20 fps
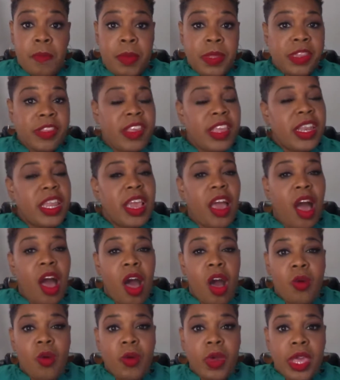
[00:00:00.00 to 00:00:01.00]
But Sydney
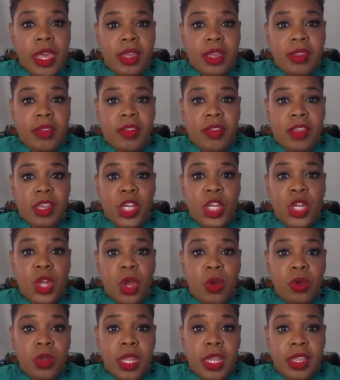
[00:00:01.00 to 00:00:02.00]
always
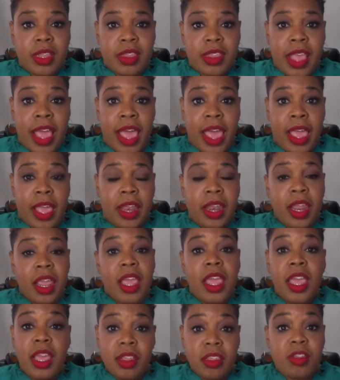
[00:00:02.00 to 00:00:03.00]
showed us
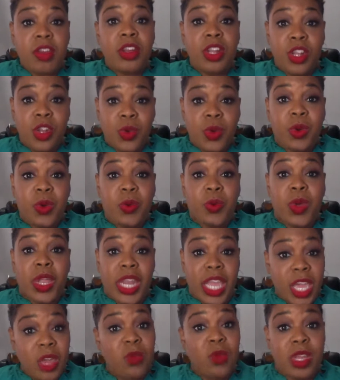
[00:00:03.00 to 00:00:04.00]
that he's going to do it
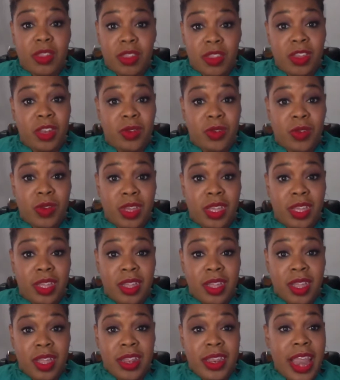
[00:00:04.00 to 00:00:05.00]
when he wants to do
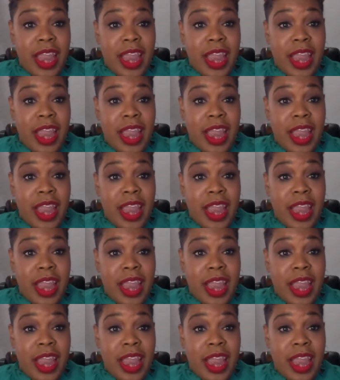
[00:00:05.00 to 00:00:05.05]
it,